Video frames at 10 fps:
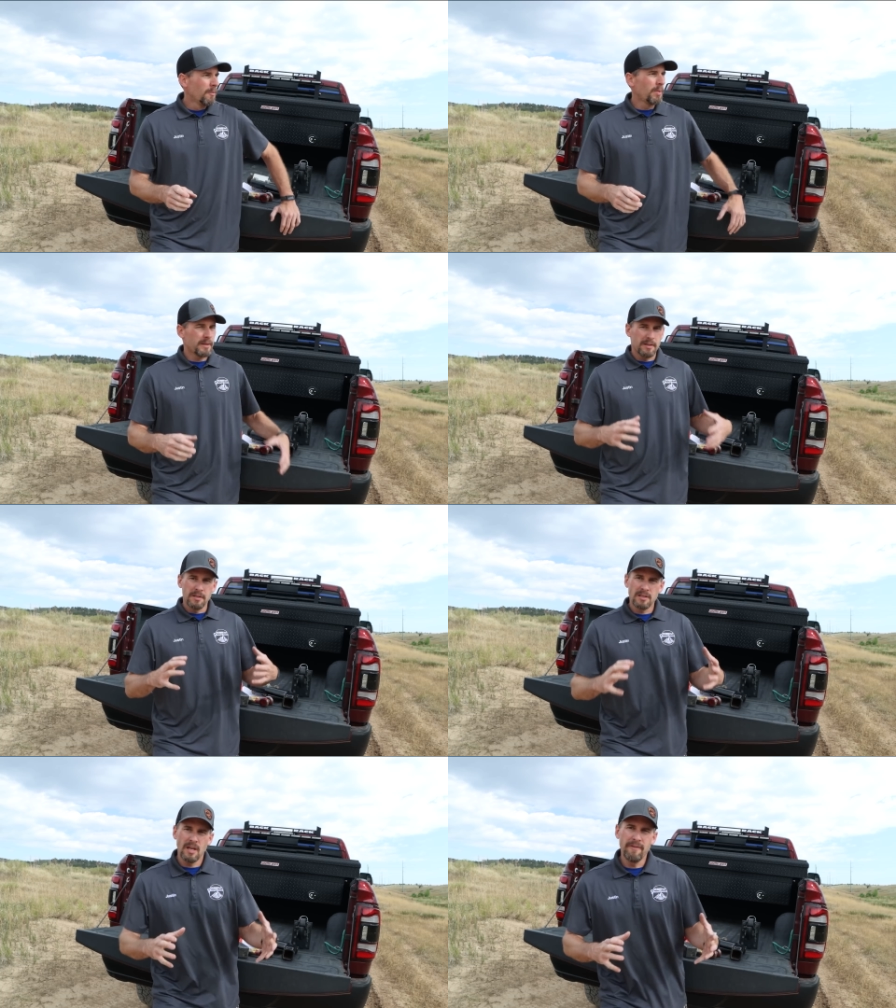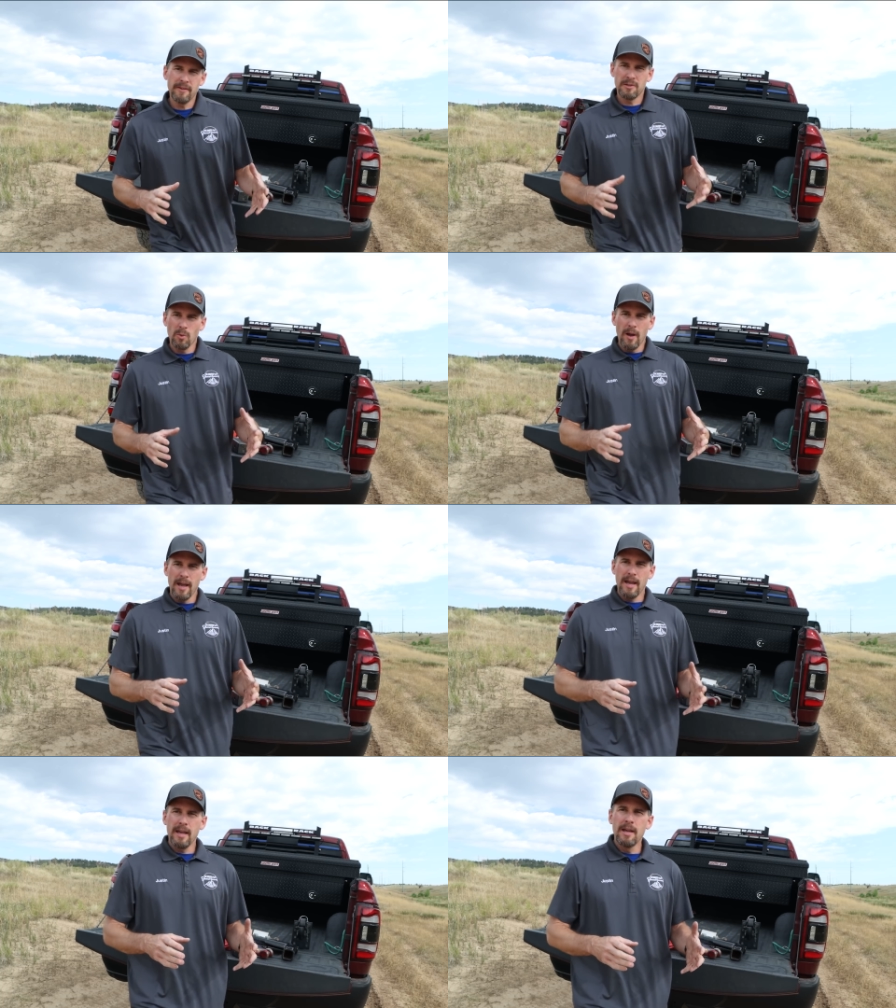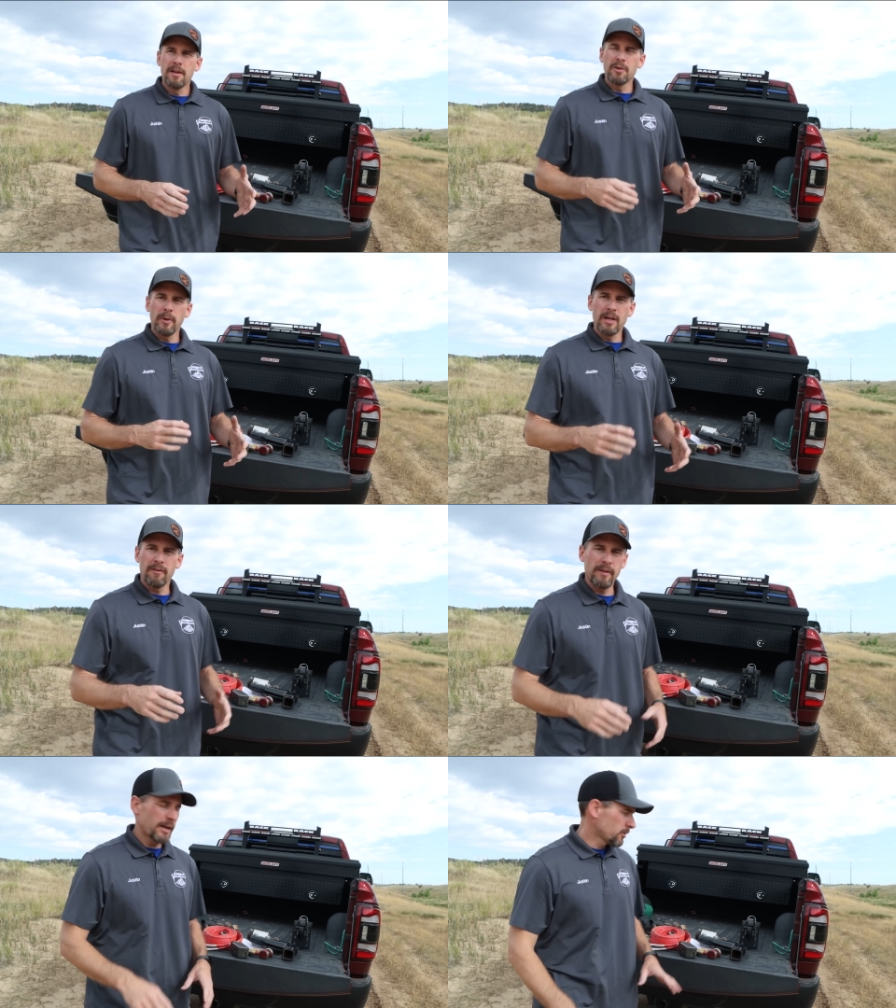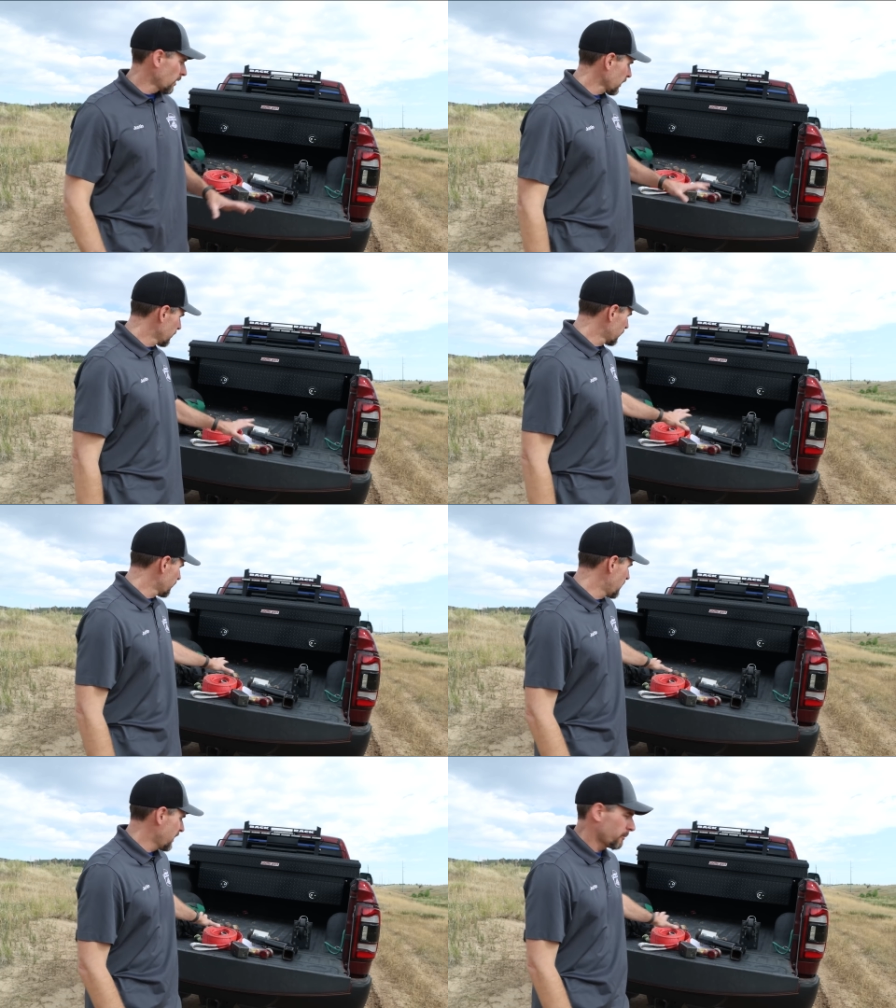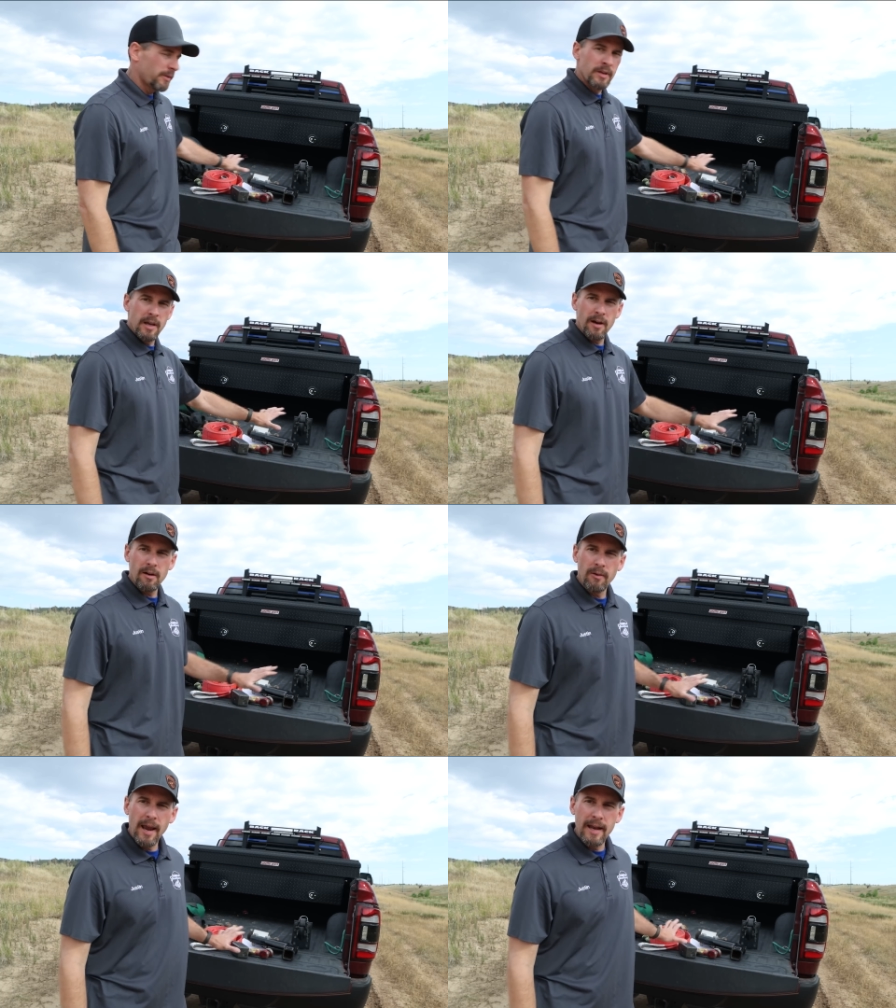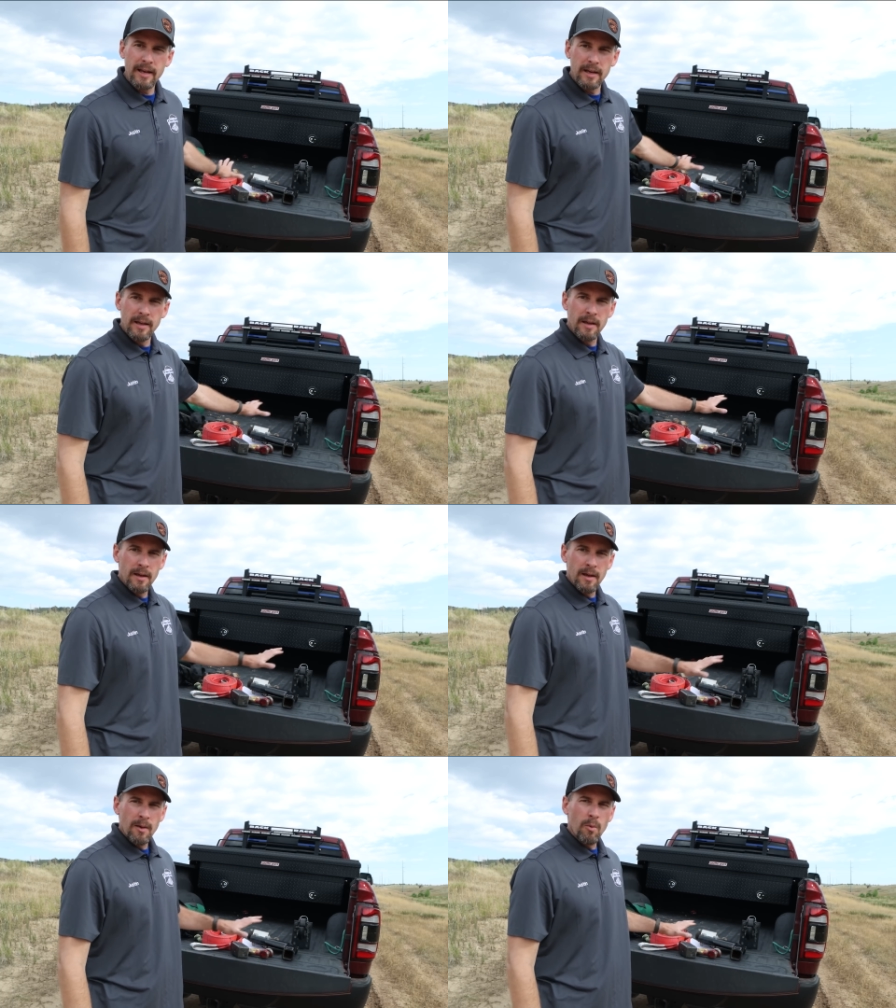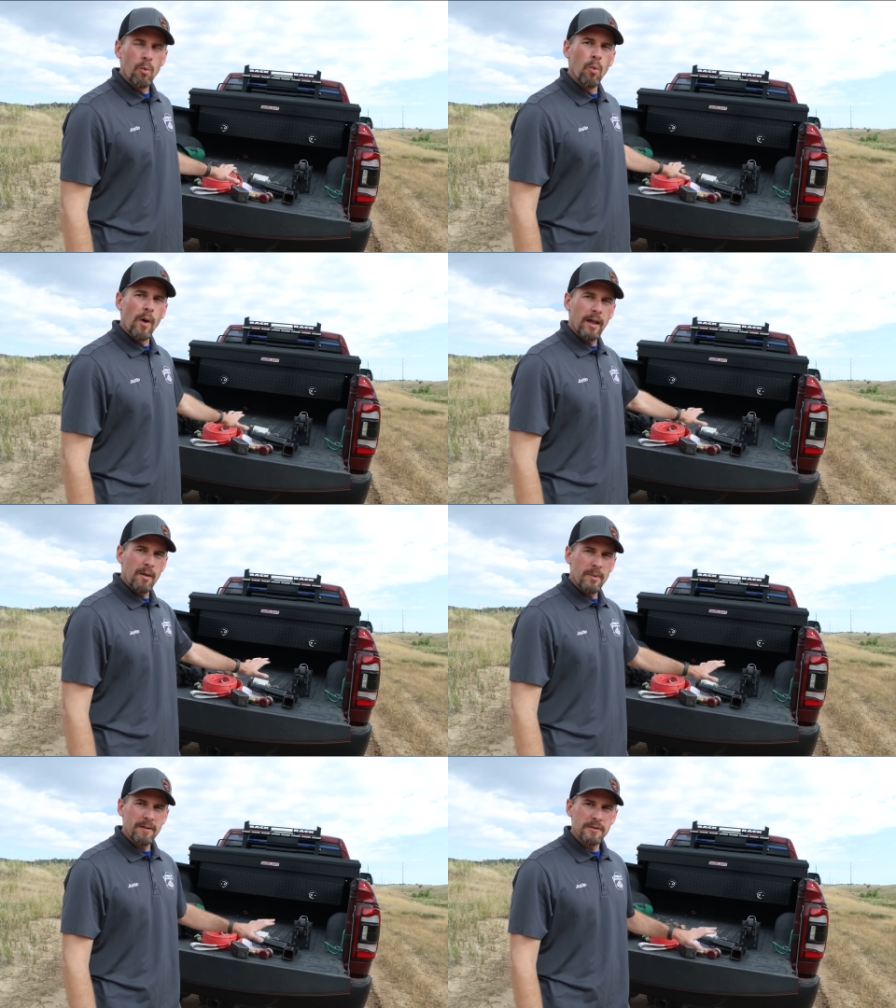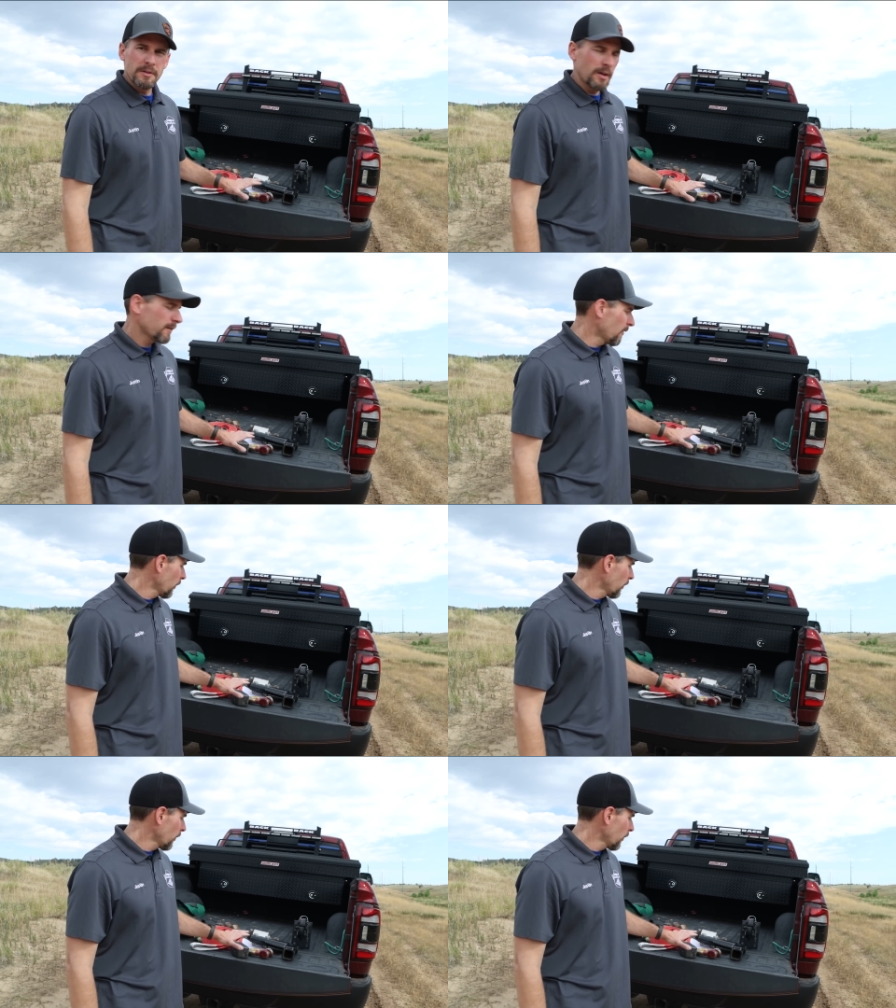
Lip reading: But the safest way to recover that truck would have been with gear rated well above the stuck